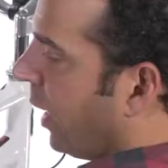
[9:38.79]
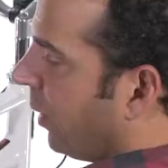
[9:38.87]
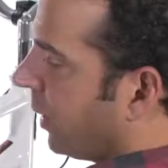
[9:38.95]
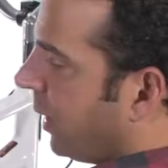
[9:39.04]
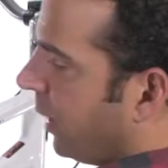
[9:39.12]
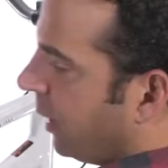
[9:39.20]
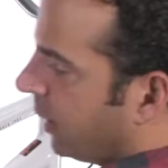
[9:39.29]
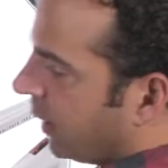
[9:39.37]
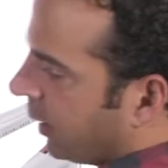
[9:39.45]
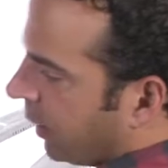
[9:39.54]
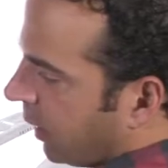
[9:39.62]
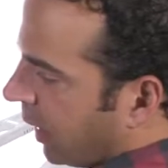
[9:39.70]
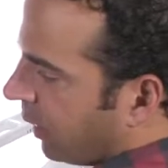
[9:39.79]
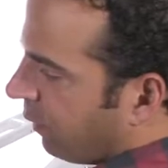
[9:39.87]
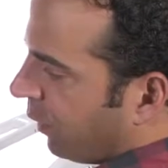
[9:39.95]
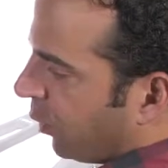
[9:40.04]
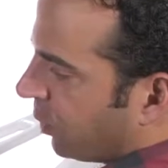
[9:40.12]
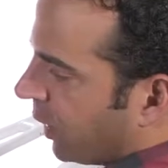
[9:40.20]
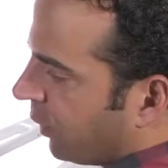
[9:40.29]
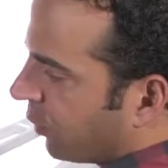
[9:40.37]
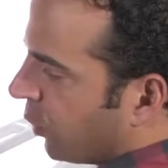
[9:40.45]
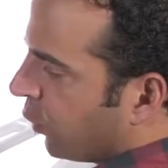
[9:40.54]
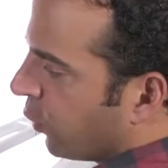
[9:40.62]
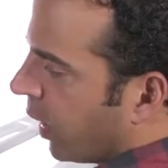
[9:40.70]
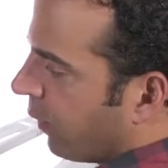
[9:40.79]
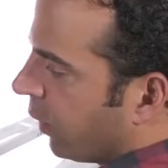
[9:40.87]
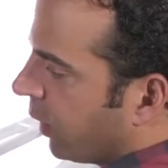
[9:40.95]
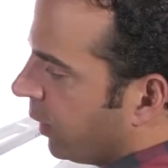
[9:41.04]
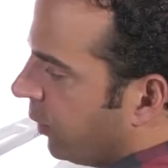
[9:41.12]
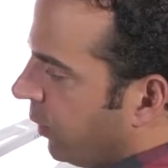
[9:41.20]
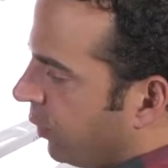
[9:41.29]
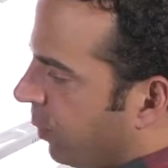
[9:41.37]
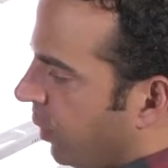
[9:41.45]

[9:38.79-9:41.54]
Allen key and a Phillips head screwdriver to undo these